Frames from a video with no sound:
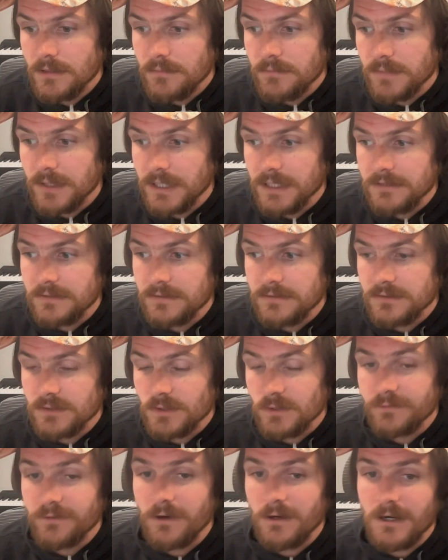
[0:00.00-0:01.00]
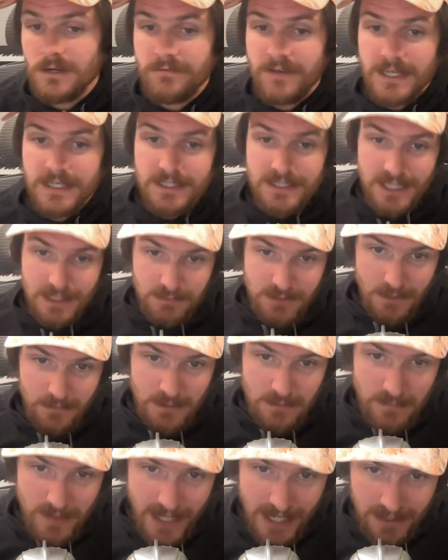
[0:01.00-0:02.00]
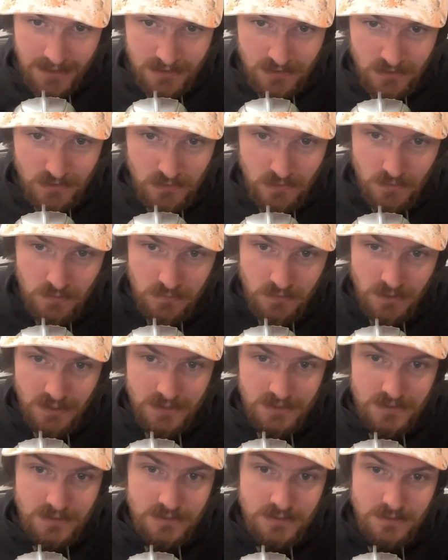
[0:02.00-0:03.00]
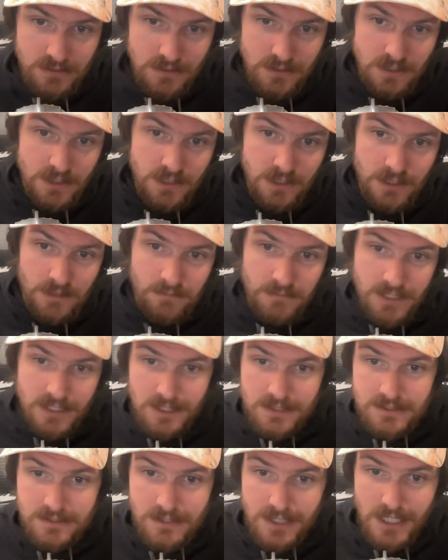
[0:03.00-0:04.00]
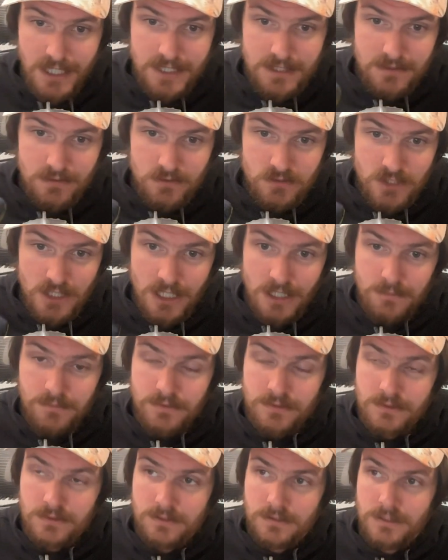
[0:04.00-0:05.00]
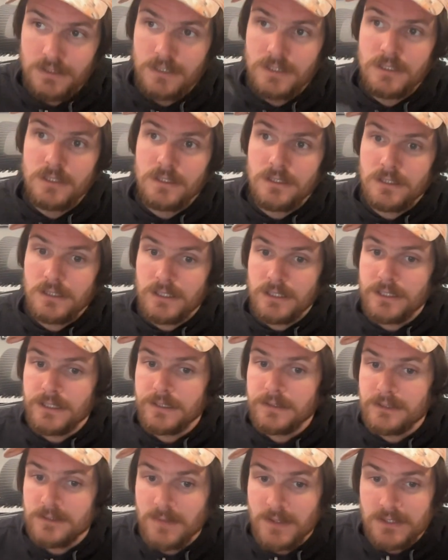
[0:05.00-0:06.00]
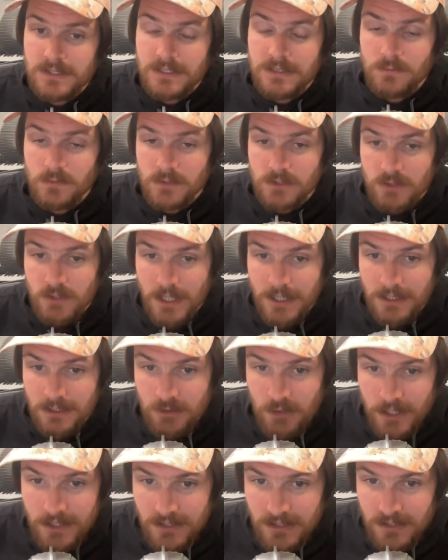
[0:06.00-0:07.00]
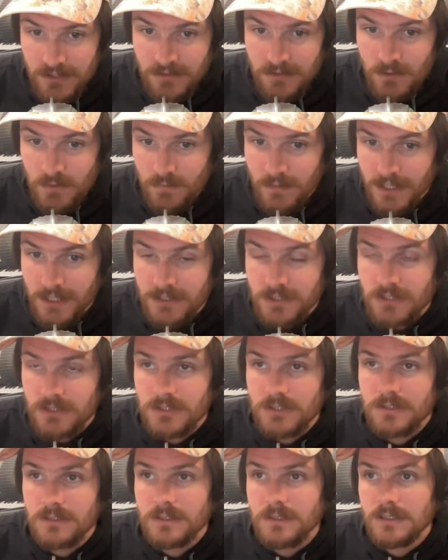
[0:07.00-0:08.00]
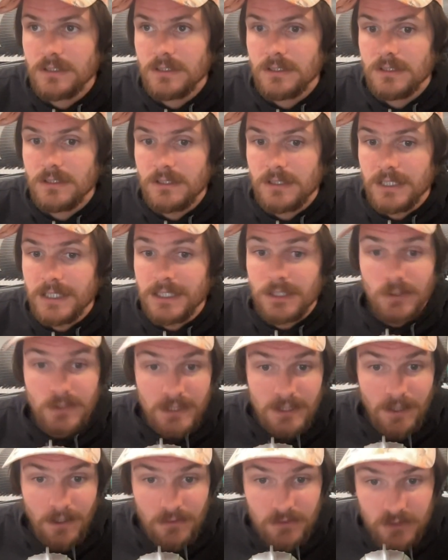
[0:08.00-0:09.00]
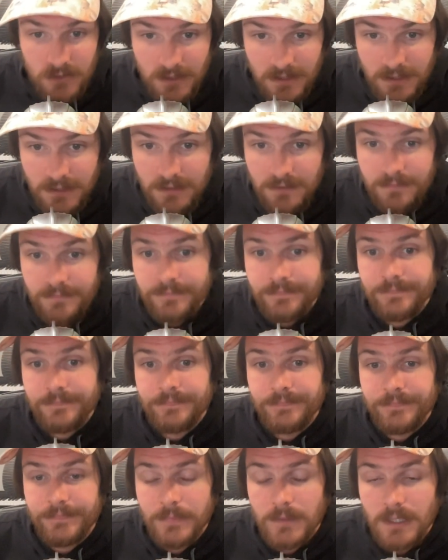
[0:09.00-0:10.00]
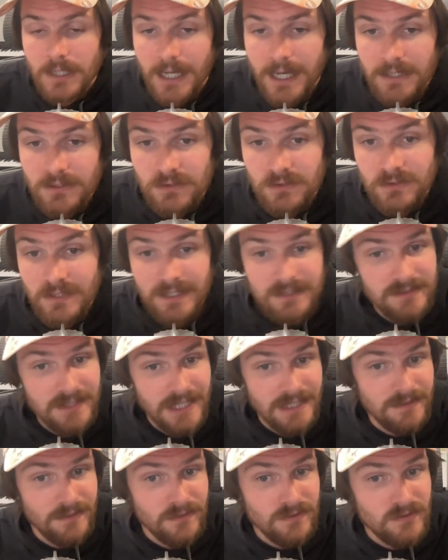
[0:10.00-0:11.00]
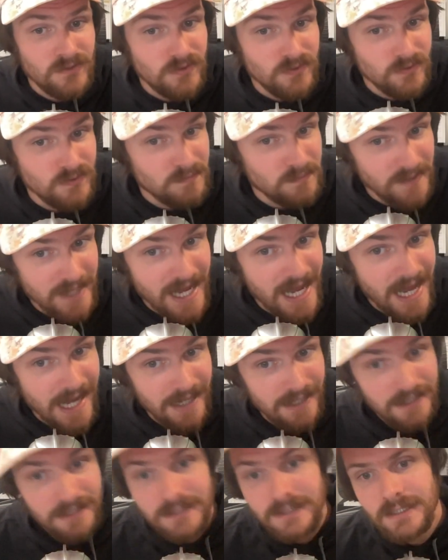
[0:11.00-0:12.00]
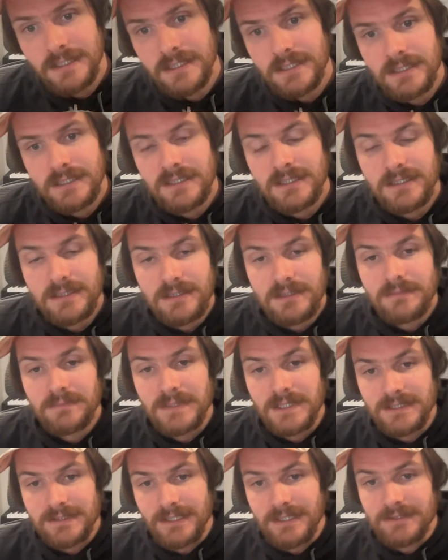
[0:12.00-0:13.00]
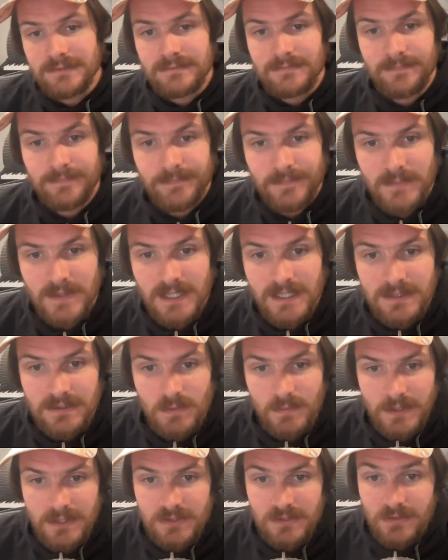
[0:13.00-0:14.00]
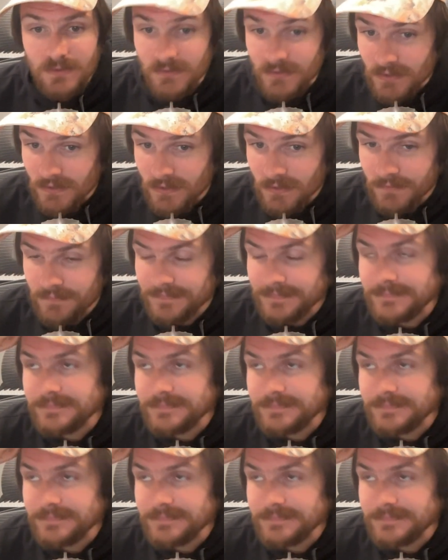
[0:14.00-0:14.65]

but so far I've had to keep coming back to Brooks because of the high heel drop, especially with trying to transition too much, including Ultra. I had to take those shoes back because I did too much too soon,